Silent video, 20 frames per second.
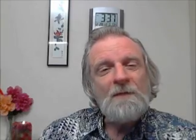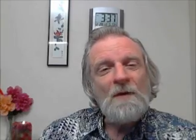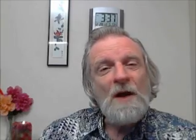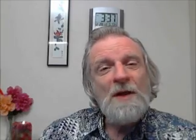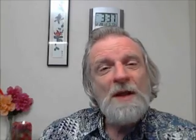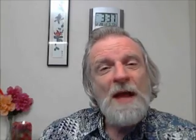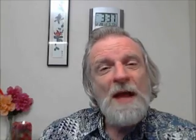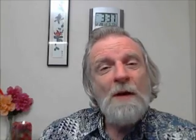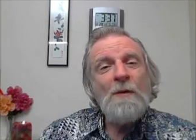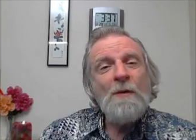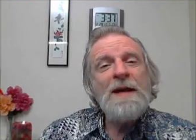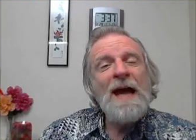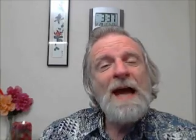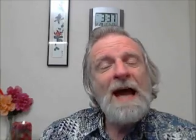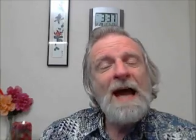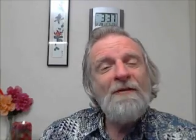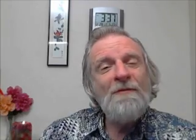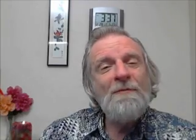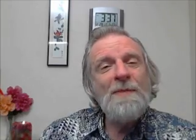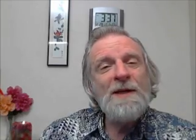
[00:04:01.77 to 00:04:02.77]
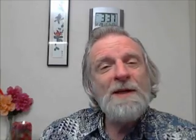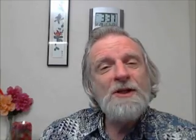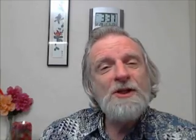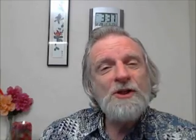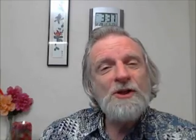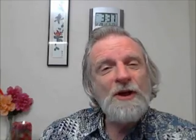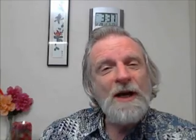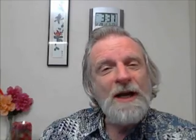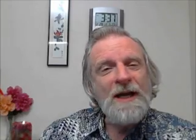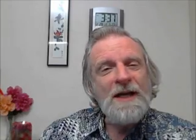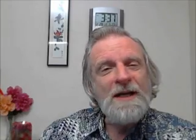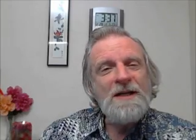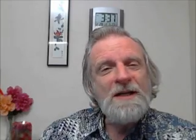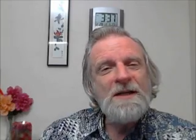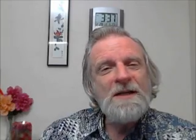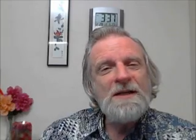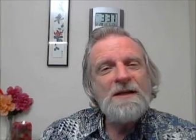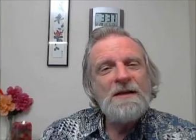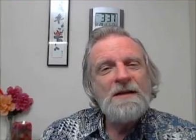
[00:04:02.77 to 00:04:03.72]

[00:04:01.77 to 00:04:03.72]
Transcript: that we have been trained